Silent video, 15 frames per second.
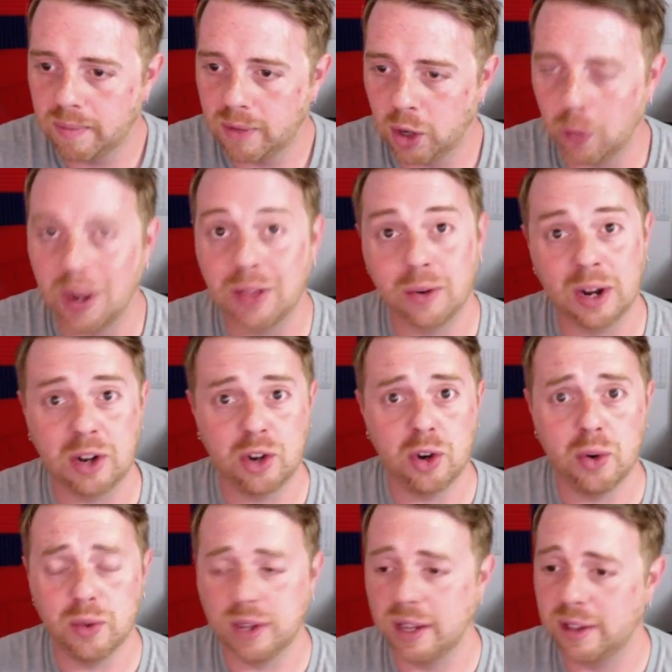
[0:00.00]
or rather, I
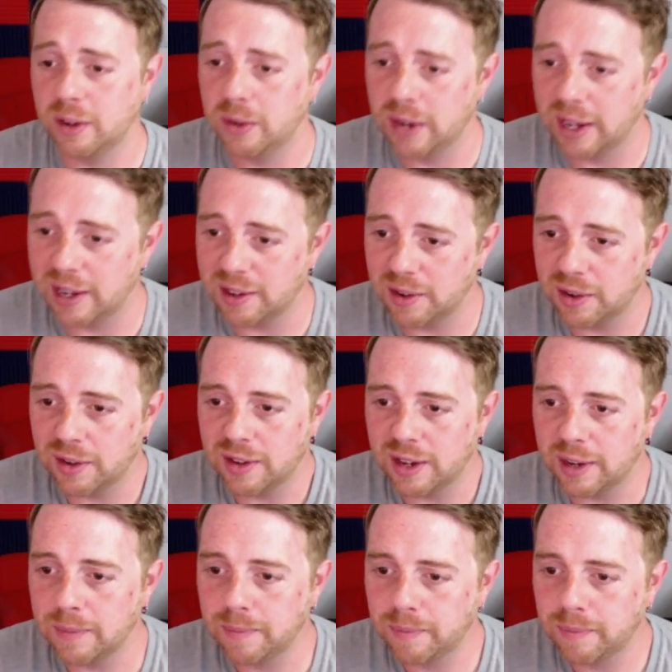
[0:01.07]
chose not to do it, I guess I should say.